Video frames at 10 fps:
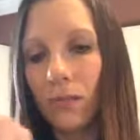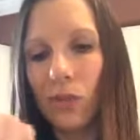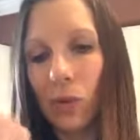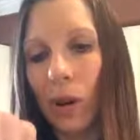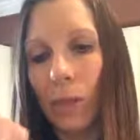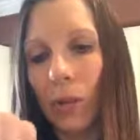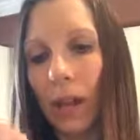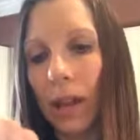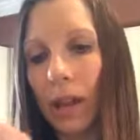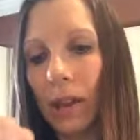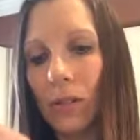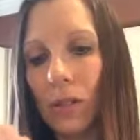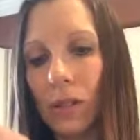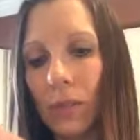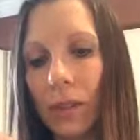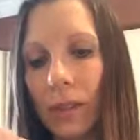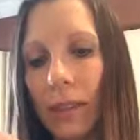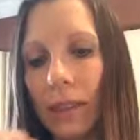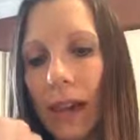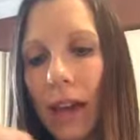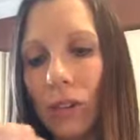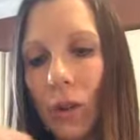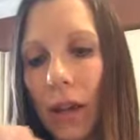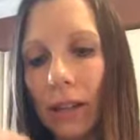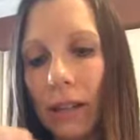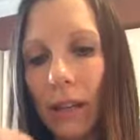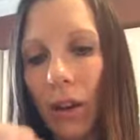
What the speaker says: scrambled eggs or something like that. Try to get